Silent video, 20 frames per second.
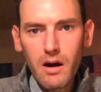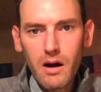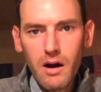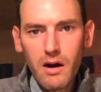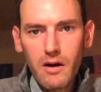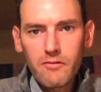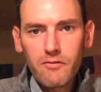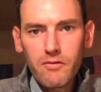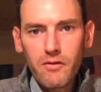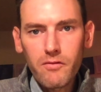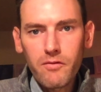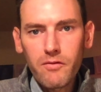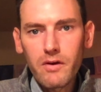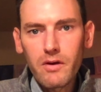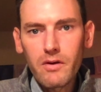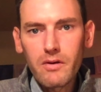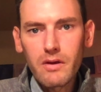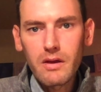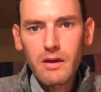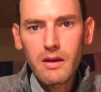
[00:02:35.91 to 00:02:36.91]

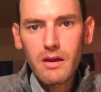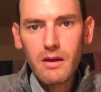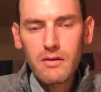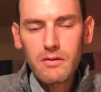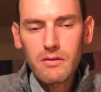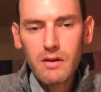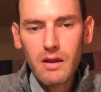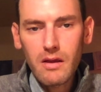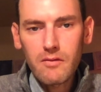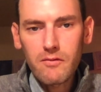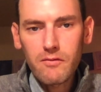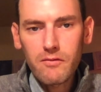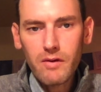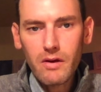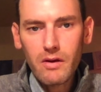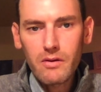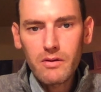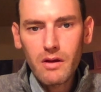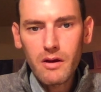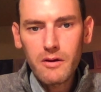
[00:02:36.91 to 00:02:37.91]
unfulfilling and
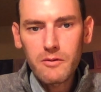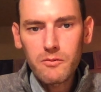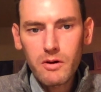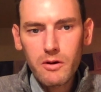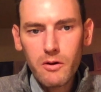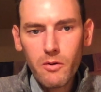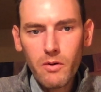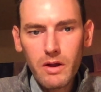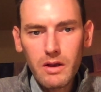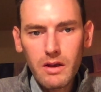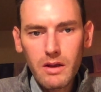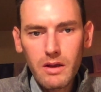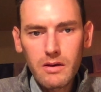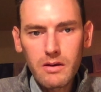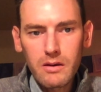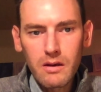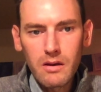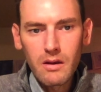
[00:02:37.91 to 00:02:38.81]
felt unrequited.